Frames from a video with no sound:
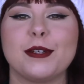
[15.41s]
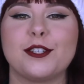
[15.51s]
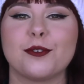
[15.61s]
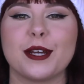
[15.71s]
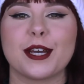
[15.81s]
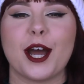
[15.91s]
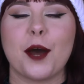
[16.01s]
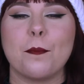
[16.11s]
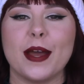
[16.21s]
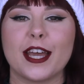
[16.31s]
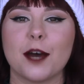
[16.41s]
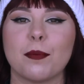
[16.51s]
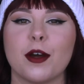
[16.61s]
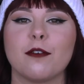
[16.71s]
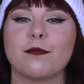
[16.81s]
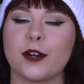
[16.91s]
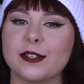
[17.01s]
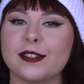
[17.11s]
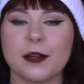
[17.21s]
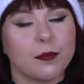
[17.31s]
be doing a makeup
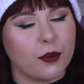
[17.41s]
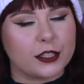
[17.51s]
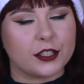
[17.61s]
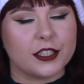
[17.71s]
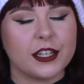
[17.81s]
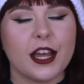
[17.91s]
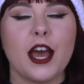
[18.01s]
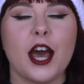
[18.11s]
first impression